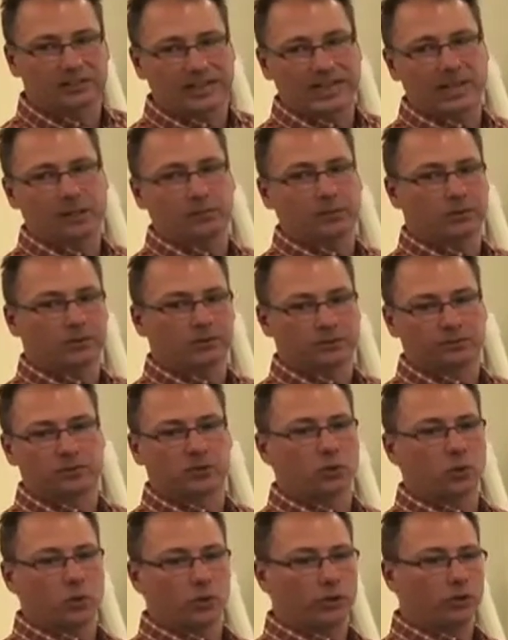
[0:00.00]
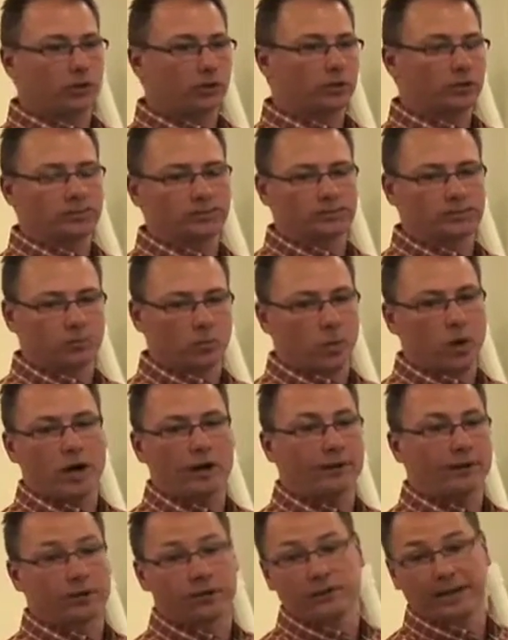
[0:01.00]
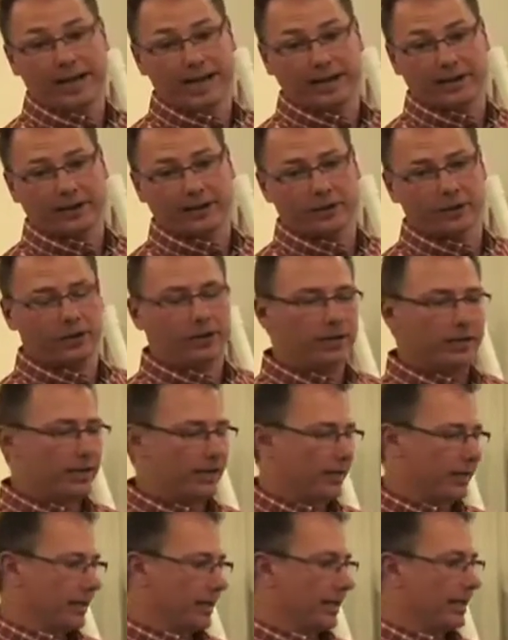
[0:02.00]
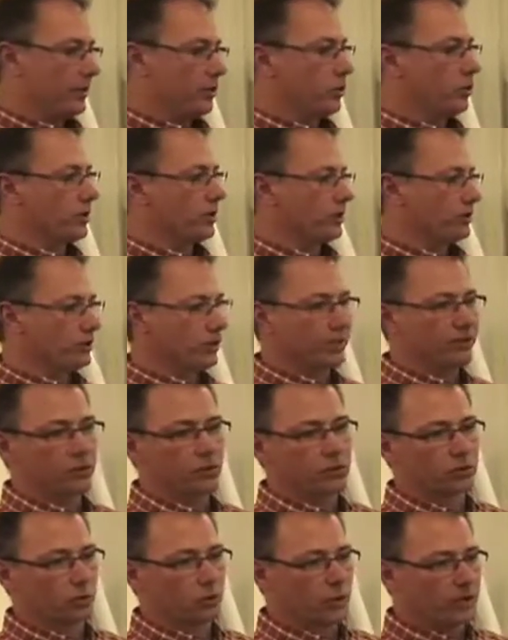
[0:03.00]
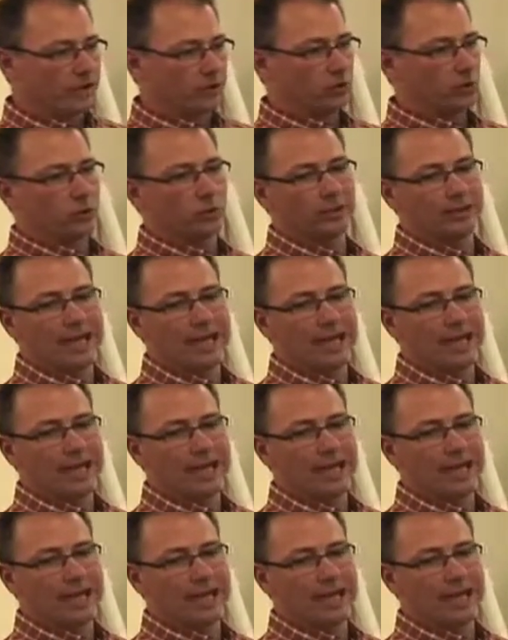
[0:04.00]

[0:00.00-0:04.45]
samples of soil, water, air, and you can send those away to a